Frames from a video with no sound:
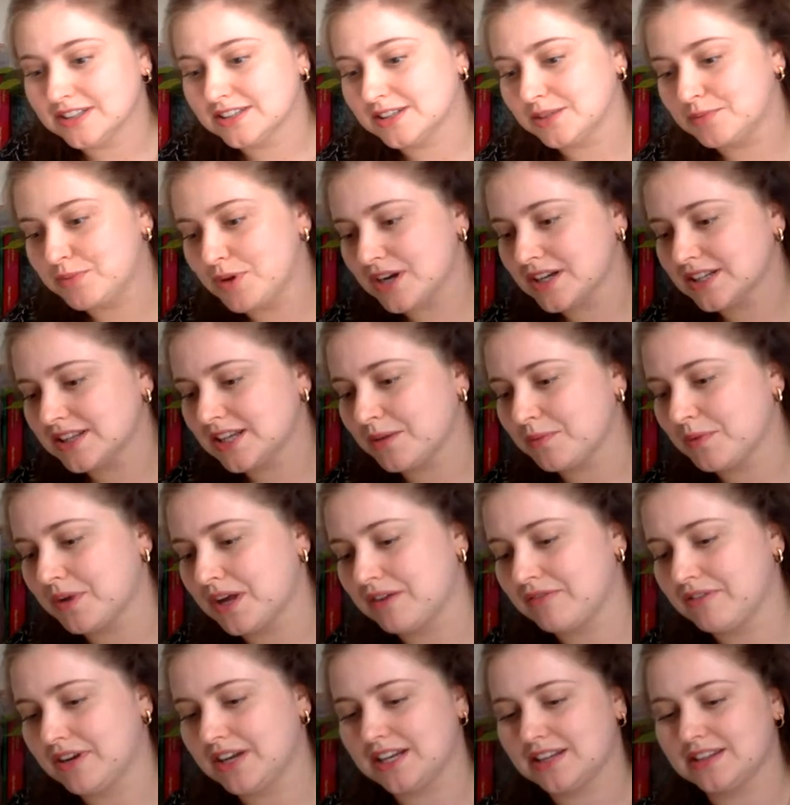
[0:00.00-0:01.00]
the book that
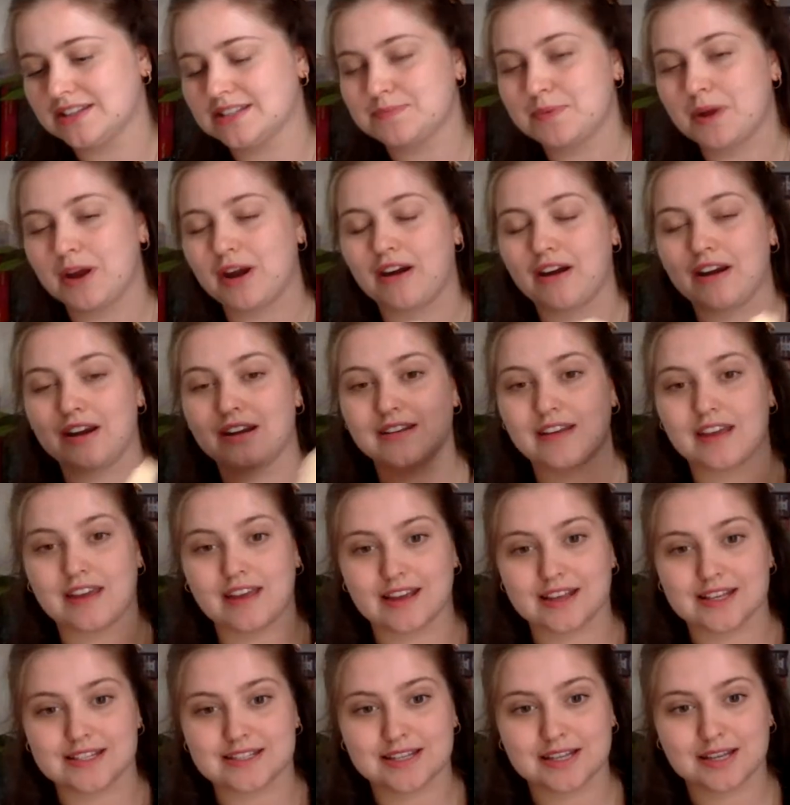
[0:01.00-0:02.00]
we're reading this period
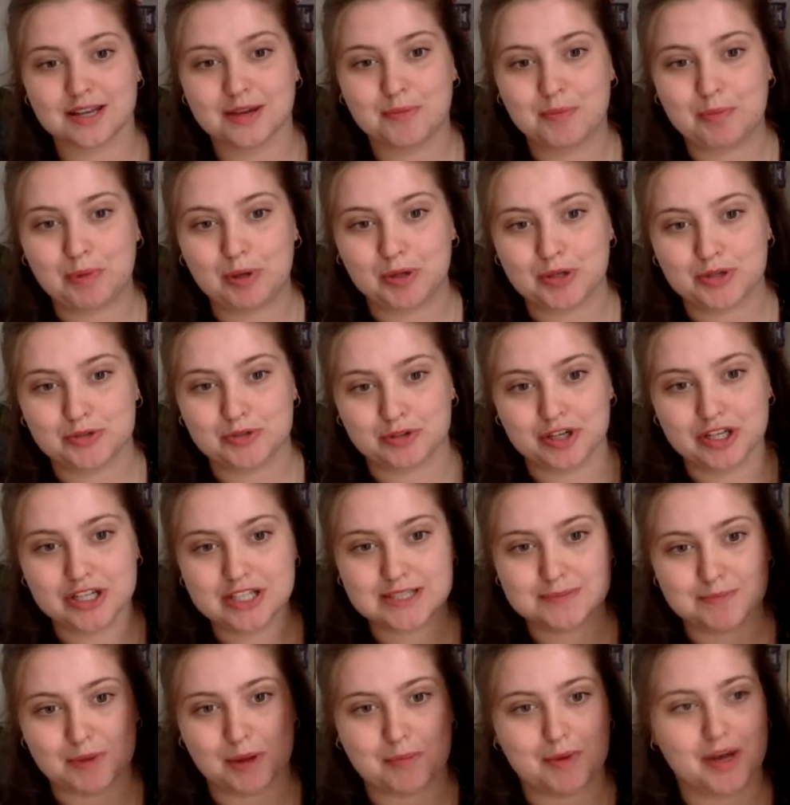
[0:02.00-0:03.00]
is Blonde
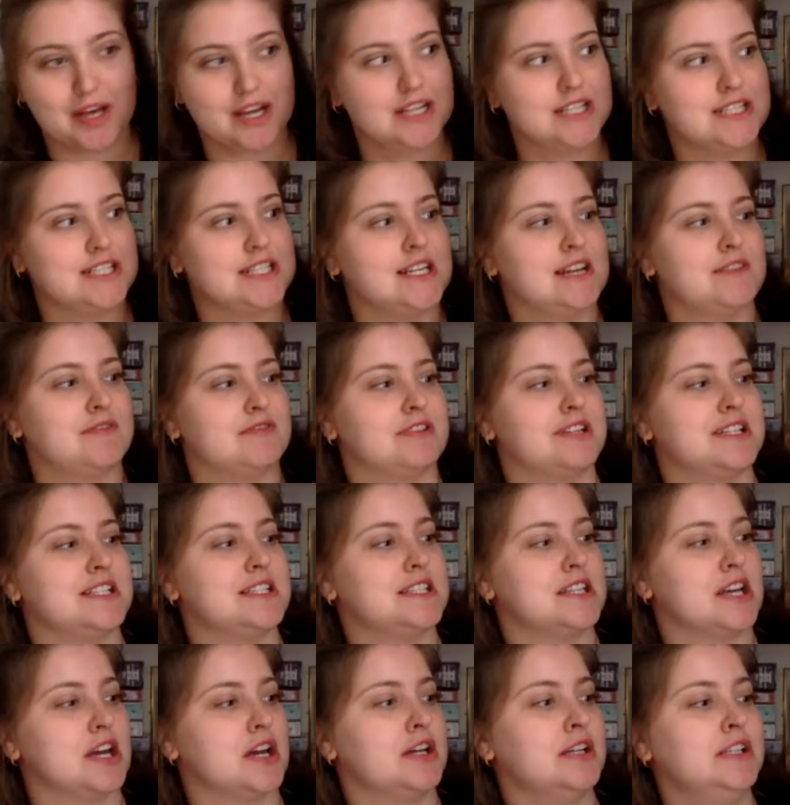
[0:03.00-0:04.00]
Roots by Bernardine
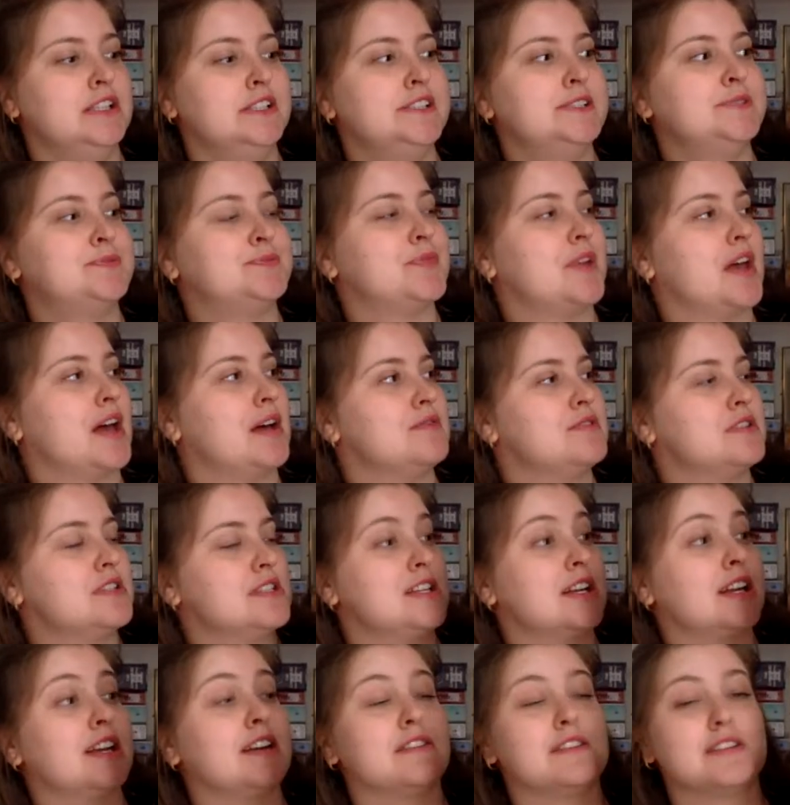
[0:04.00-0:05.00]
Evaristo. I was just
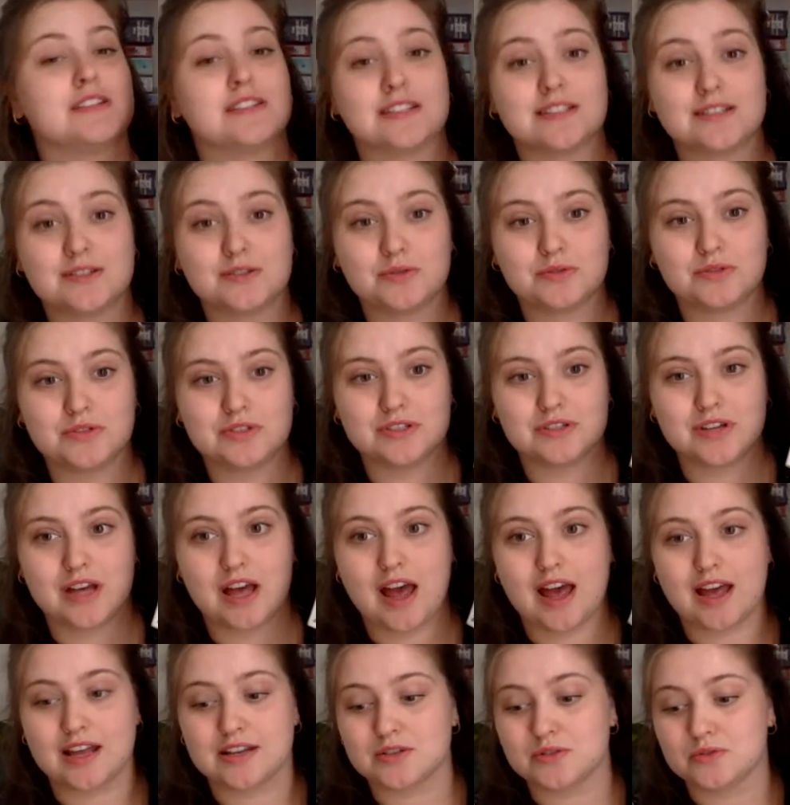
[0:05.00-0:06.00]
looking on the Discord
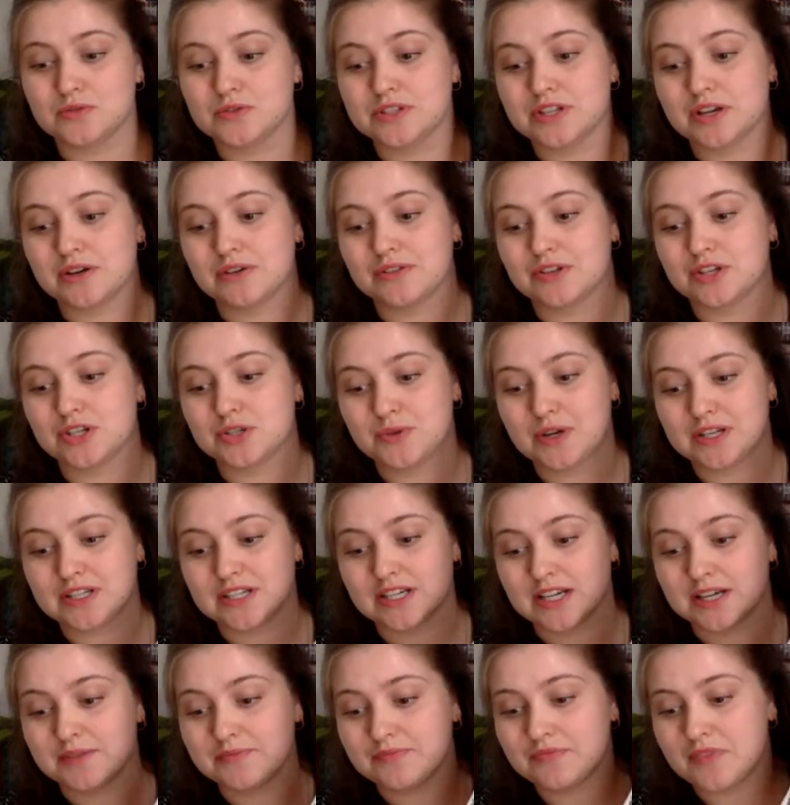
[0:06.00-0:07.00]
and also on the
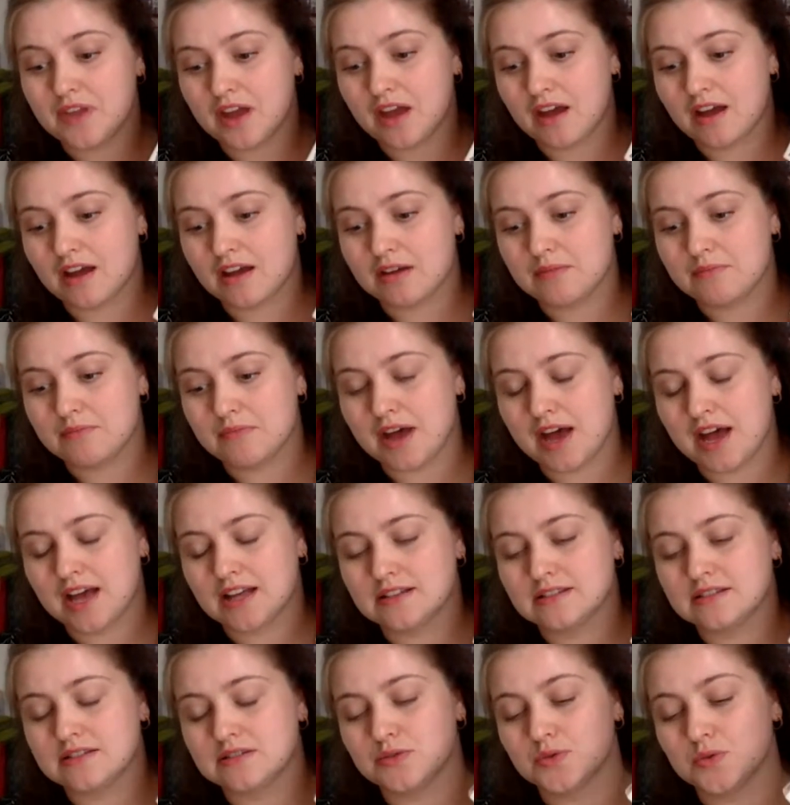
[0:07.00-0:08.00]
Twitter
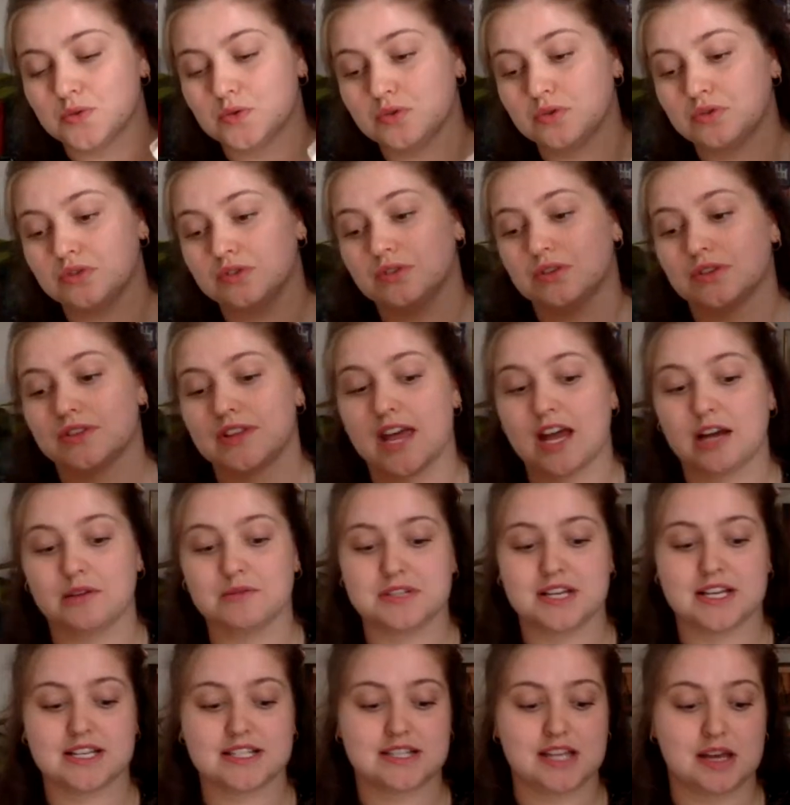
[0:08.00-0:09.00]
and saw on the help
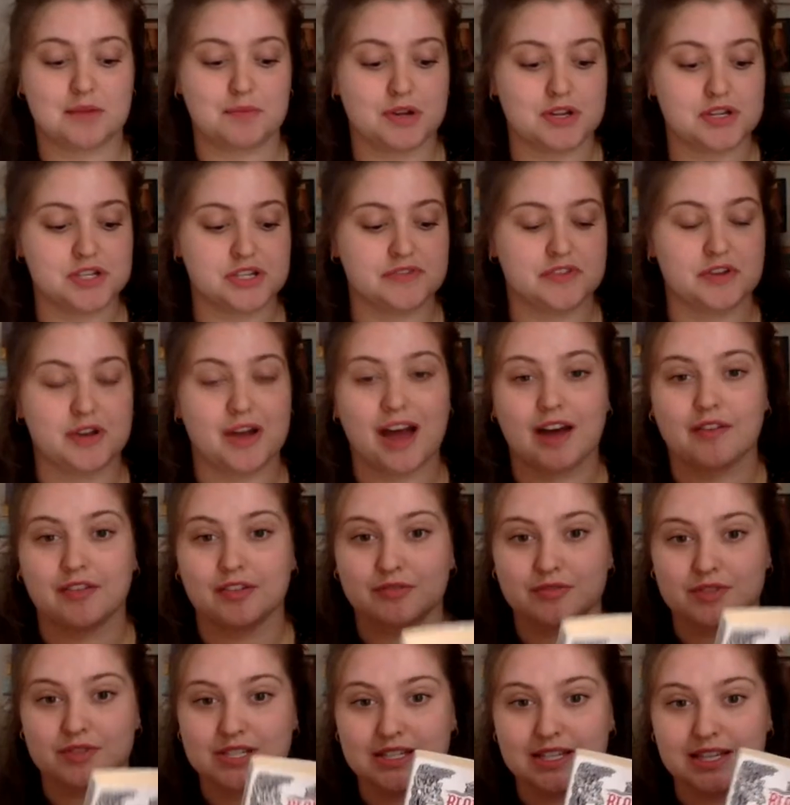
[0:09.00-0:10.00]
desk that a bunch of you
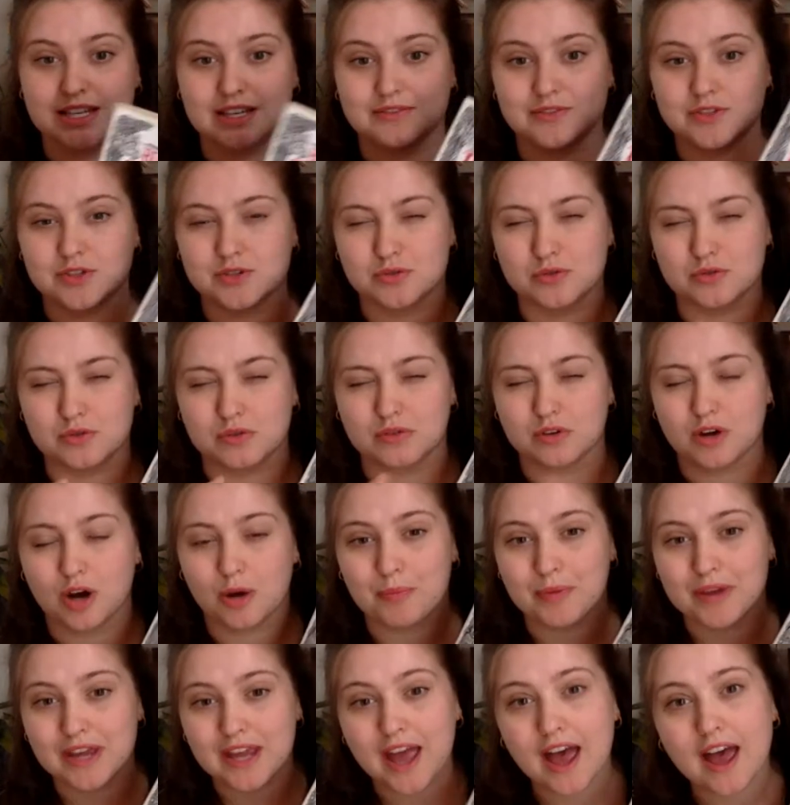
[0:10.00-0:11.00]
haven't received your
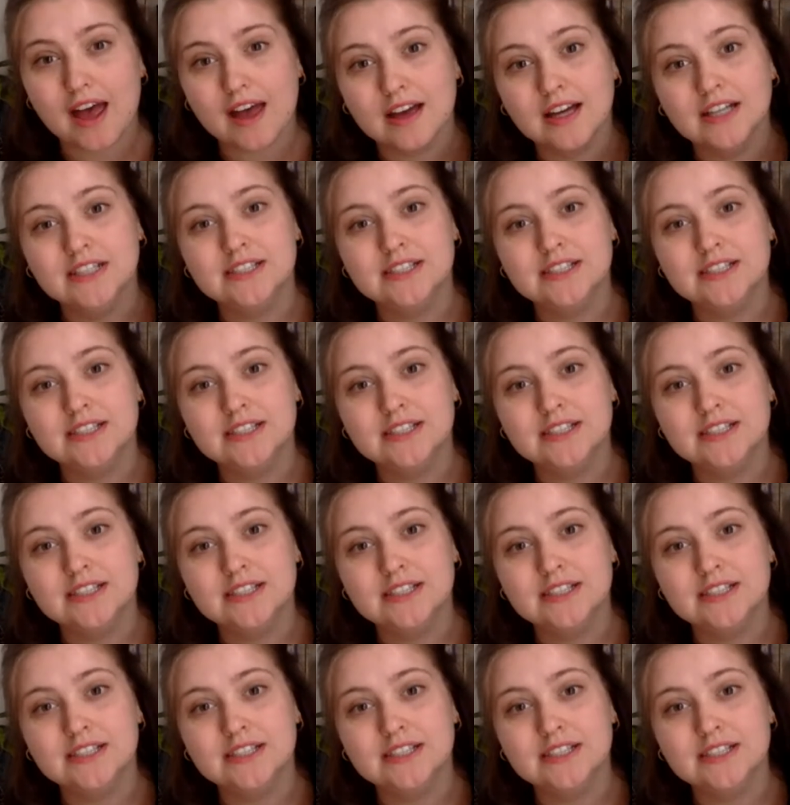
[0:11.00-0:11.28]
copy yet.